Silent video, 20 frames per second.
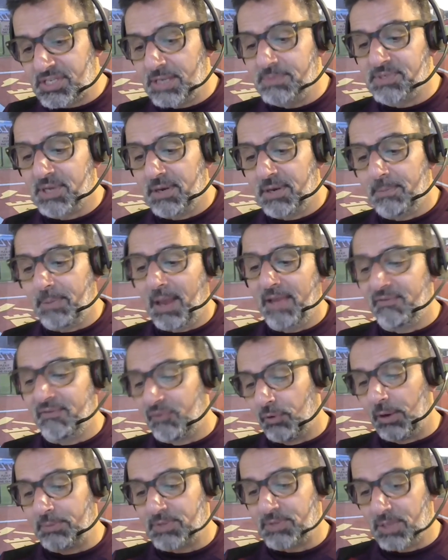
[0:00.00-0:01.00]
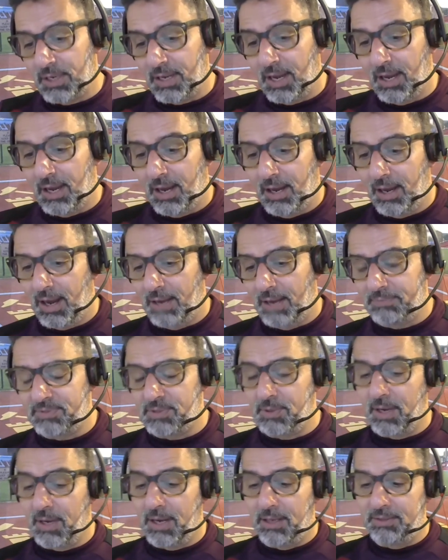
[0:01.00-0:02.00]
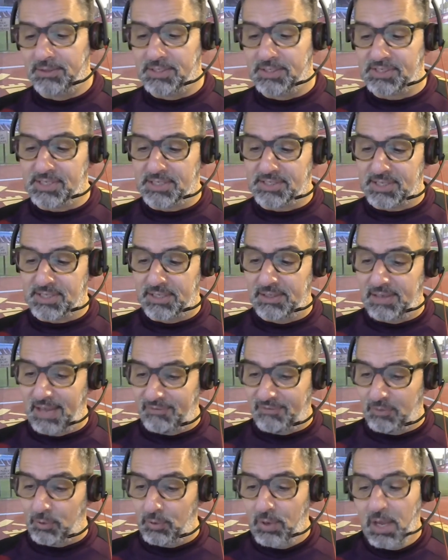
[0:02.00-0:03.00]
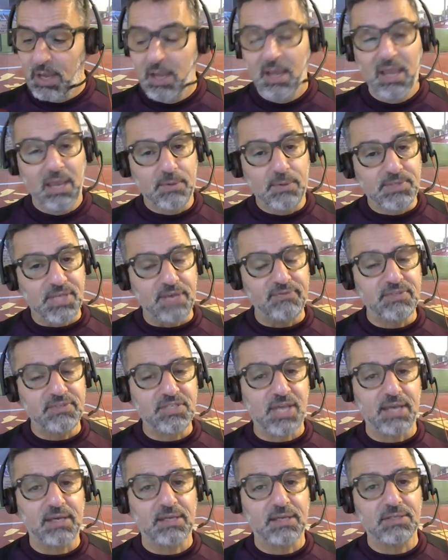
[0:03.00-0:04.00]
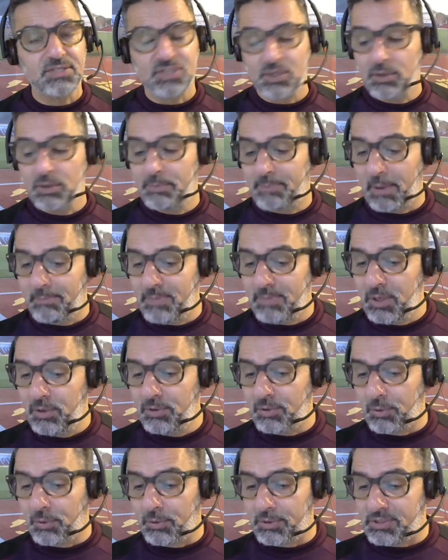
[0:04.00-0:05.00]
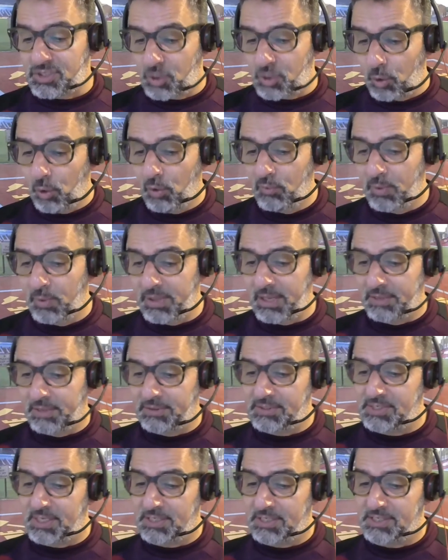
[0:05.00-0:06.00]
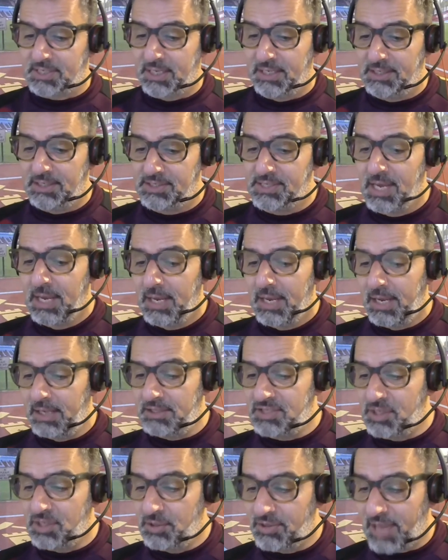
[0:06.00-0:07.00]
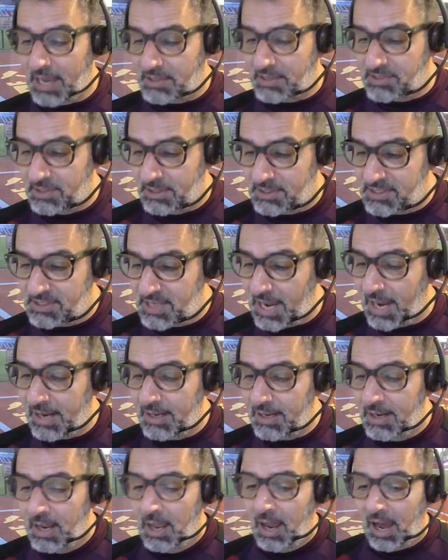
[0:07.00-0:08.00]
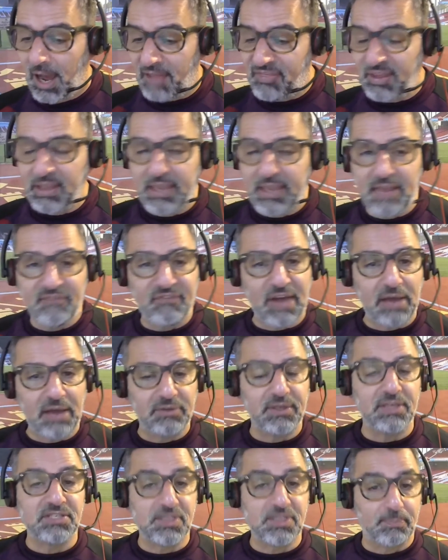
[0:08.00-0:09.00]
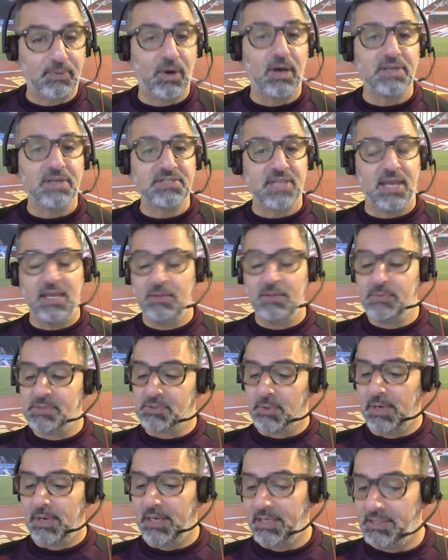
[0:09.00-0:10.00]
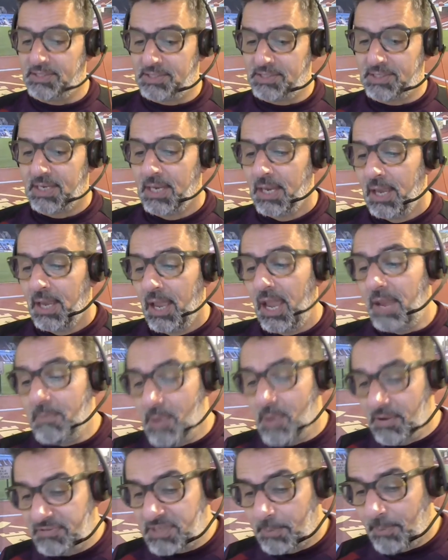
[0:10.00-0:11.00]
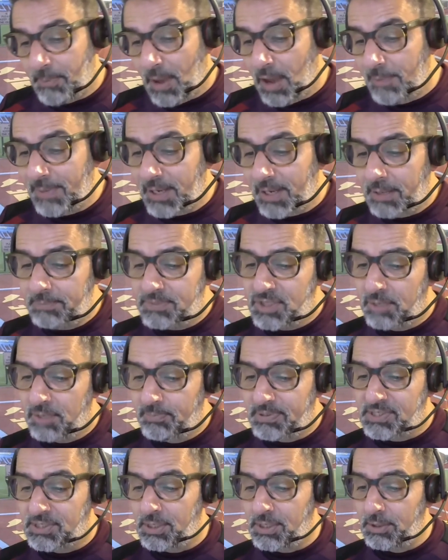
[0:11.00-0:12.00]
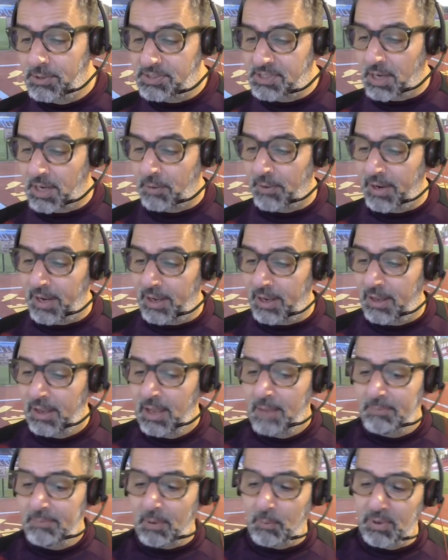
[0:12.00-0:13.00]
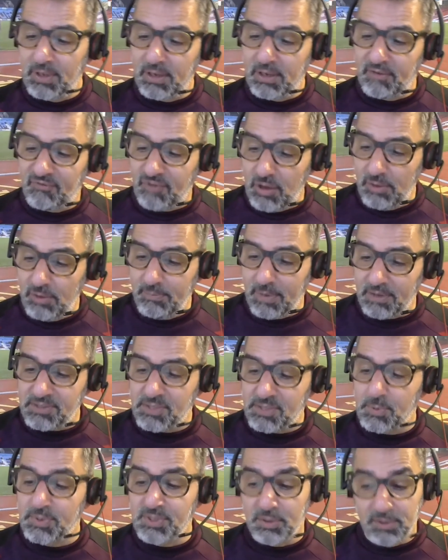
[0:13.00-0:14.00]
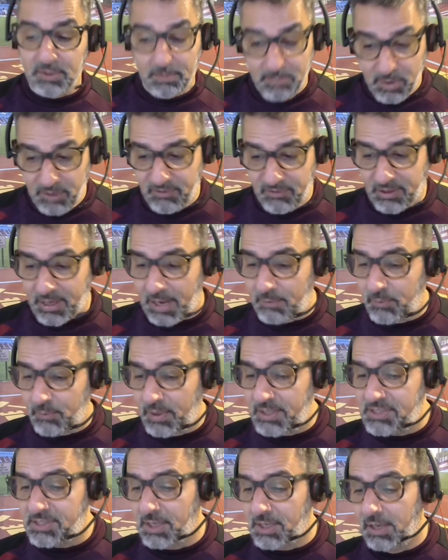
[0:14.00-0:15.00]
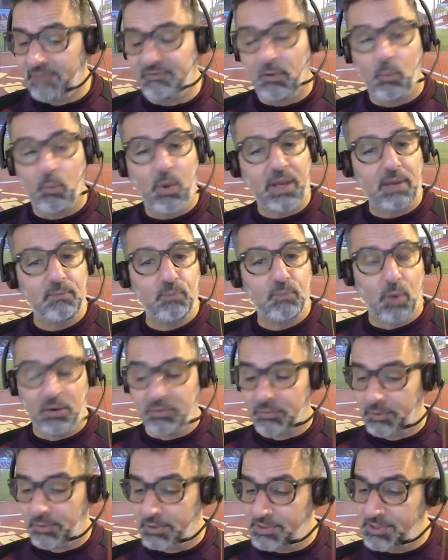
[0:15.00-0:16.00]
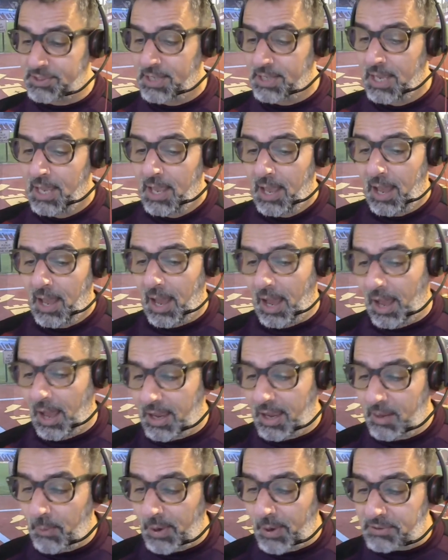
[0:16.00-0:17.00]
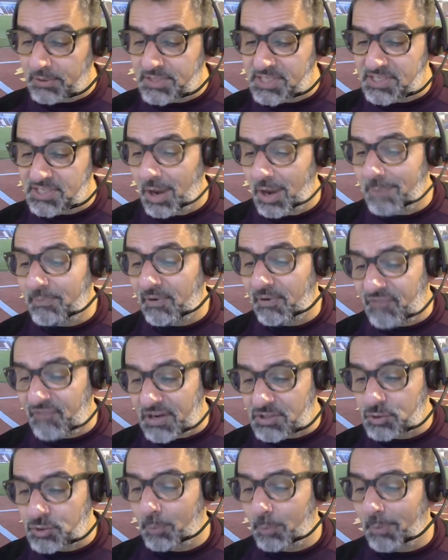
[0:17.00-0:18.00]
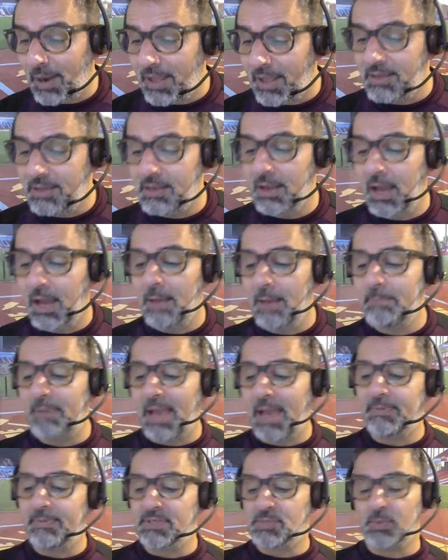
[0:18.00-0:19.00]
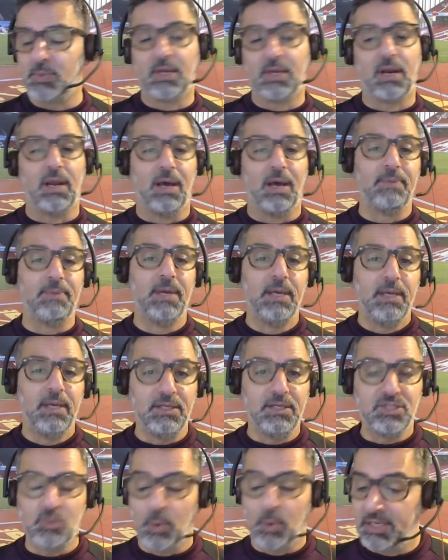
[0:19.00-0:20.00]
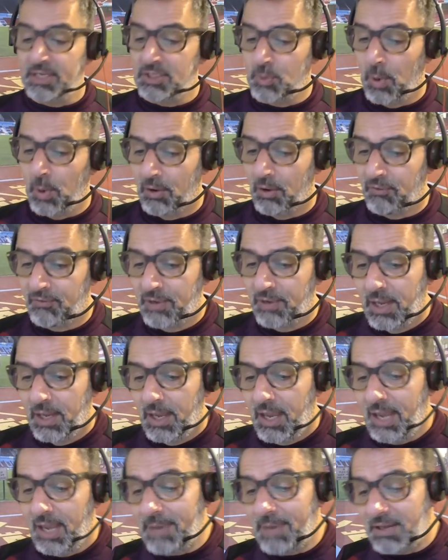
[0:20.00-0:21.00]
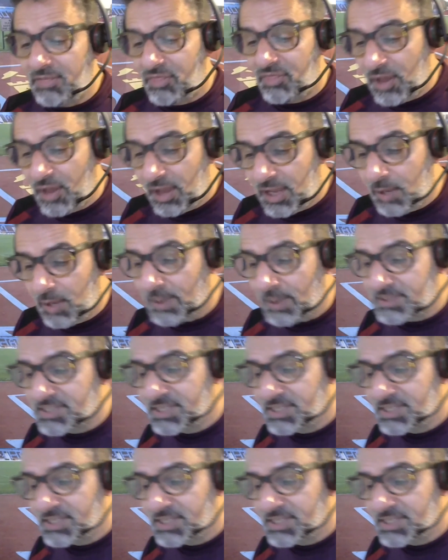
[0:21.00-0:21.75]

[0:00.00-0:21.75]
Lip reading: teams that he played for up to under 16 level, he was even taken to Bermuda on a tour with the under 16s in 2010. I think he found it a surprise that he was released. He moved to Birmingham to pursue his career, but within a few months was on the move again when he signed for Wycombe Wanderers. He went on to sign professional papers with the club in 2012. He made 31